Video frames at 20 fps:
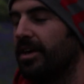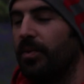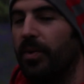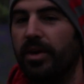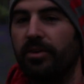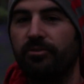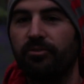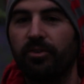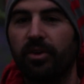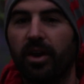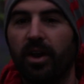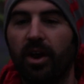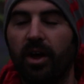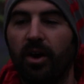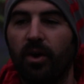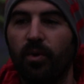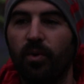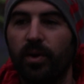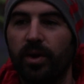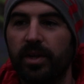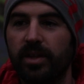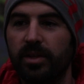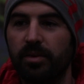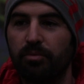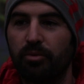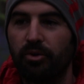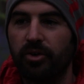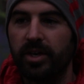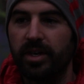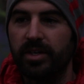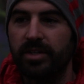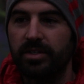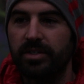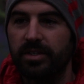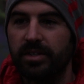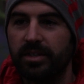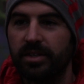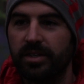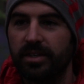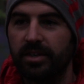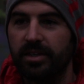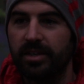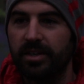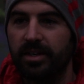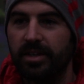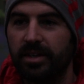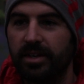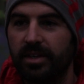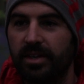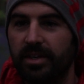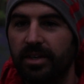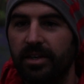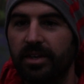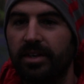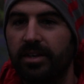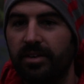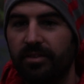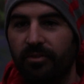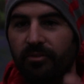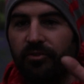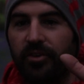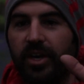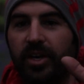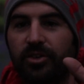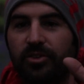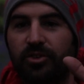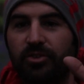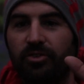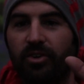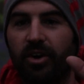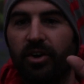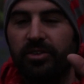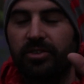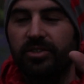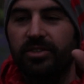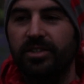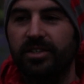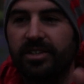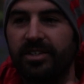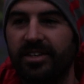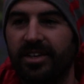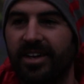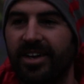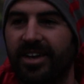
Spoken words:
wait for a lull in the breeze, fingers crossed.